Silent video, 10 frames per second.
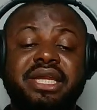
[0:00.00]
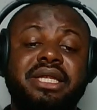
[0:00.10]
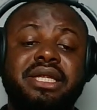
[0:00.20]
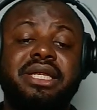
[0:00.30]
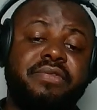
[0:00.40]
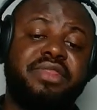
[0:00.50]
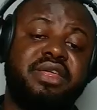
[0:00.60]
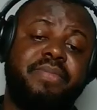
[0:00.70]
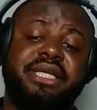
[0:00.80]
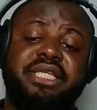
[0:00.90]
Now,
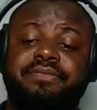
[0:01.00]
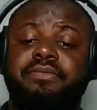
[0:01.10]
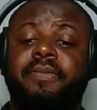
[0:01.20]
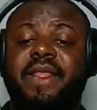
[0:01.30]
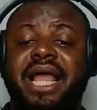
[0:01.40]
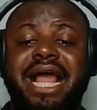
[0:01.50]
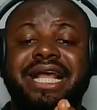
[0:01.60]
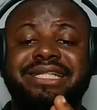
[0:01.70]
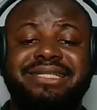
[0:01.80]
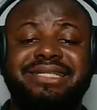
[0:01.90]
depending,
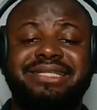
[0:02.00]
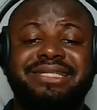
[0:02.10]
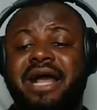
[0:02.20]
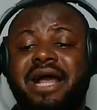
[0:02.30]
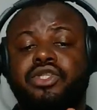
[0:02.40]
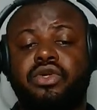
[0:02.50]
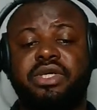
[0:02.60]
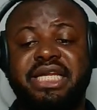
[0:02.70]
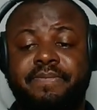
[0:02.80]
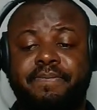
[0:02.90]
it's
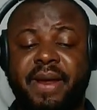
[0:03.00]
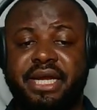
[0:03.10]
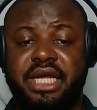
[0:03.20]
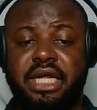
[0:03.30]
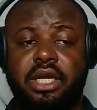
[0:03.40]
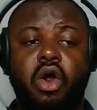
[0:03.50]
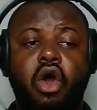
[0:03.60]
absolutely depending